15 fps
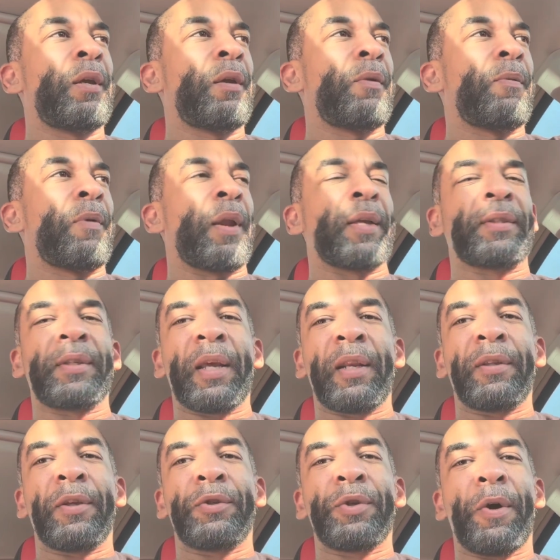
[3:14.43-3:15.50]
When I sat
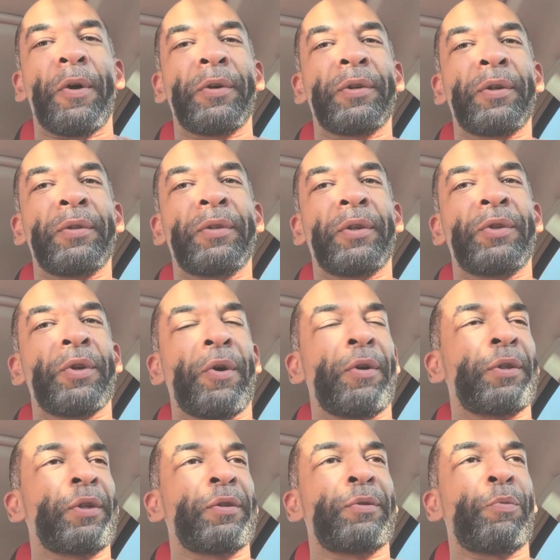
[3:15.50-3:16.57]
in the
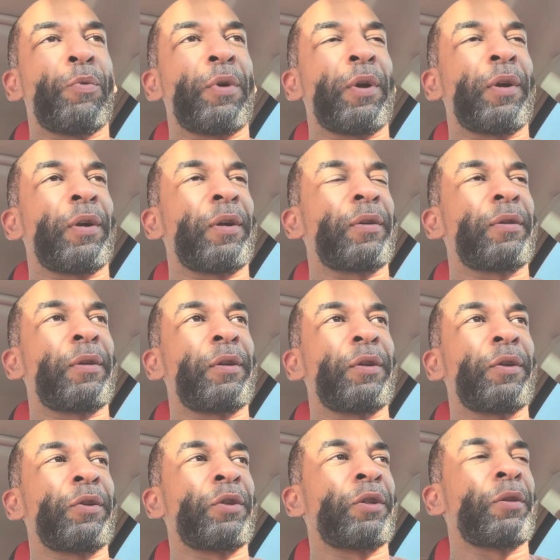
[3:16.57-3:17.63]
Chargers were
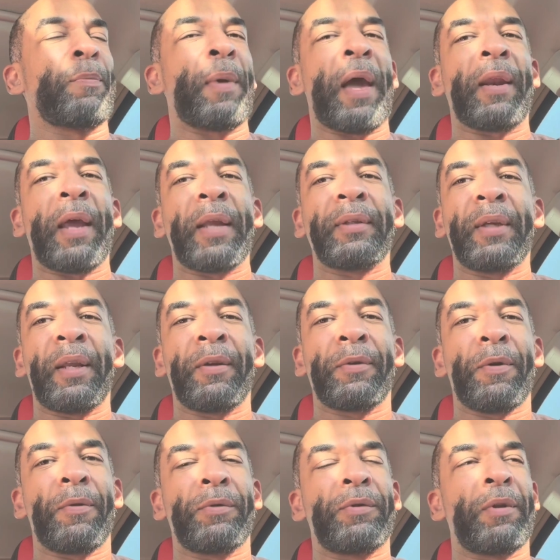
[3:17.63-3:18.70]
just about
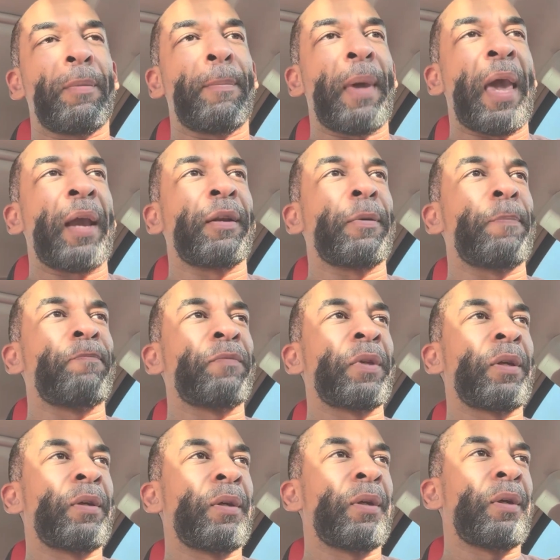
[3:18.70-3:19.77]
identical to the Magnum.
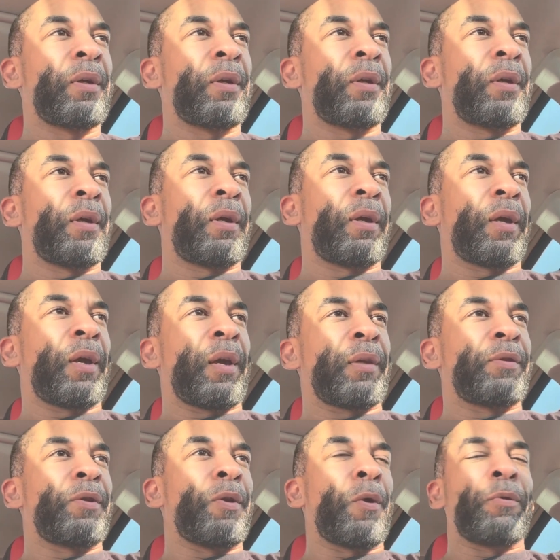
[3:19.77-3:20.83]

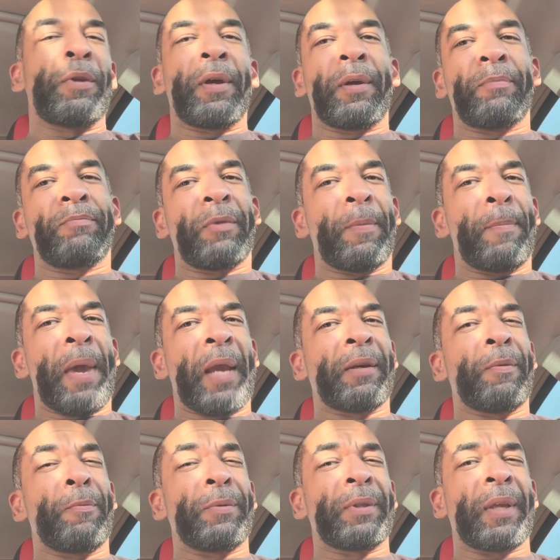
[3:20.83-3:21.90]
As you know, the
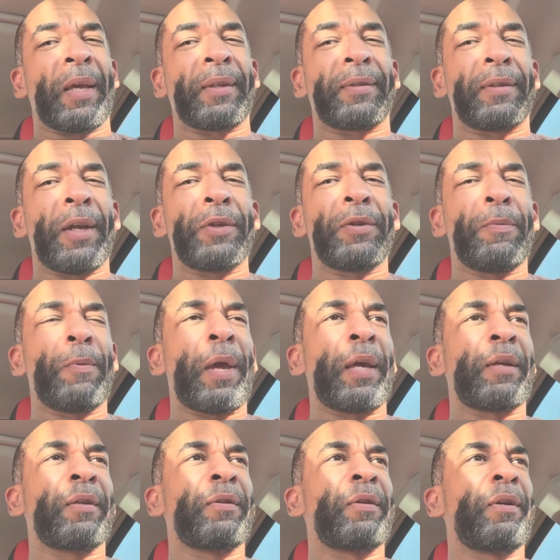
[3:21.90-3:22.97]
Magnum was like a station
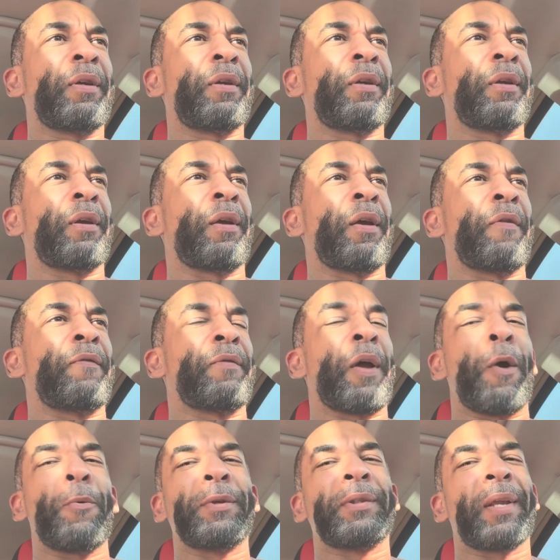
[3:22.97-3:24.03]
wagon. I
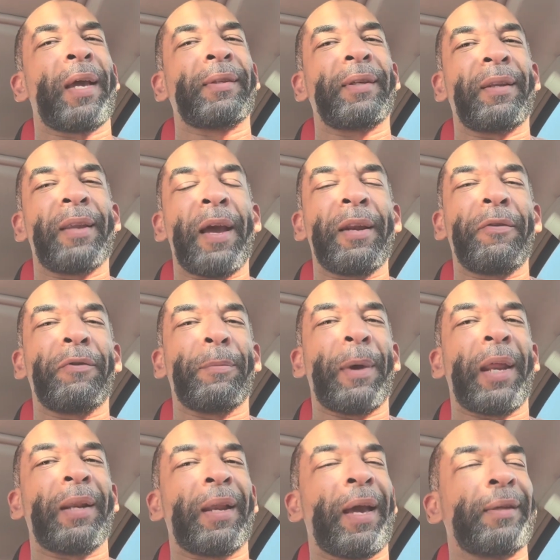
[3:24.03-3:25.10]
always liked it. Not
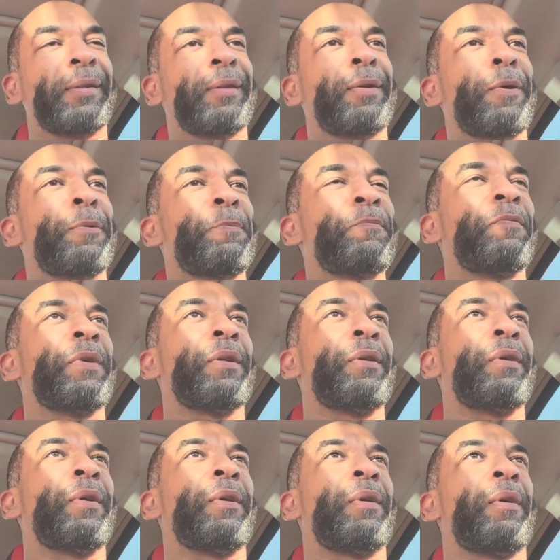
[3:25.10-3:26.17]
everybody liked it, though.
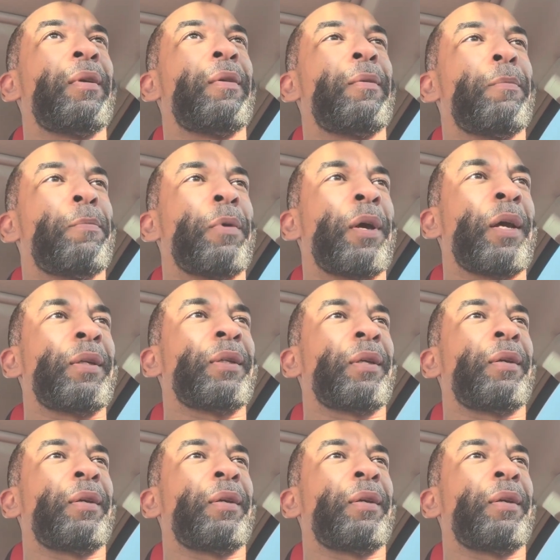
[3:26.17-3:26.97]
But